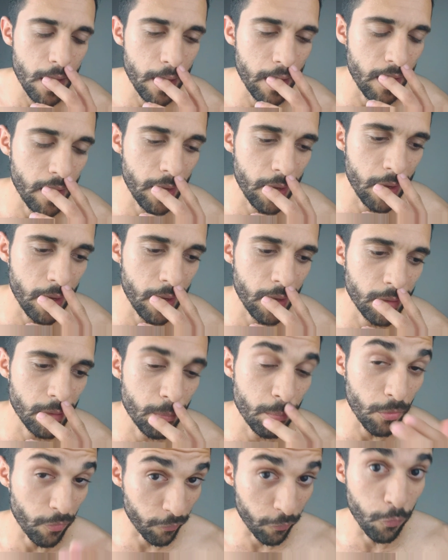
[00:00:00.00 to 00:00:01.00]

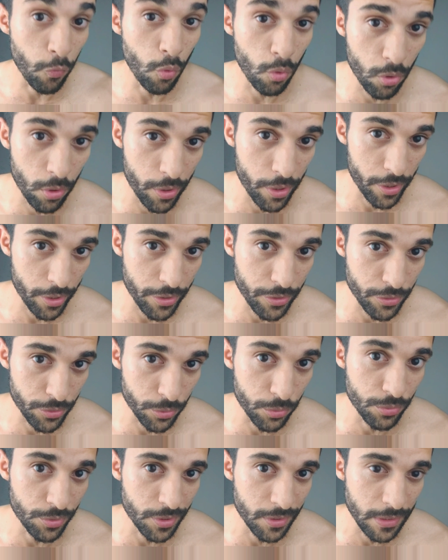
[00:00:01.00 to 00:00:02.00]
and before
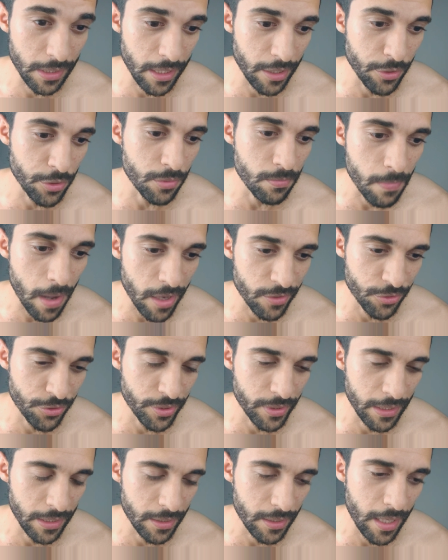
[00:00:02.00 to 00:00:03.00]
using it you
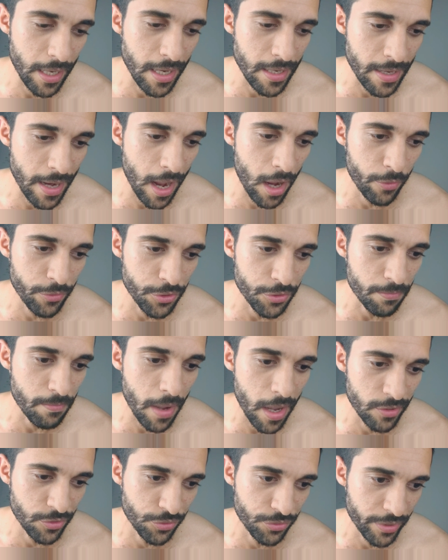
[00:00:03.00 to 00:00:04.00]
measured it and now you're
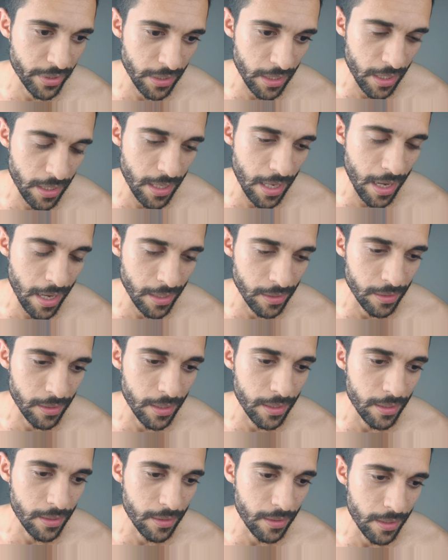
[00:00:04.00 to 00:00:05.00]
measuring it and
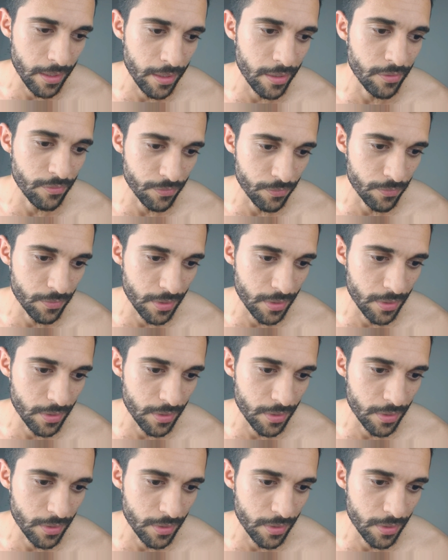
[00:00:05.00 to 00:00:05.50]
it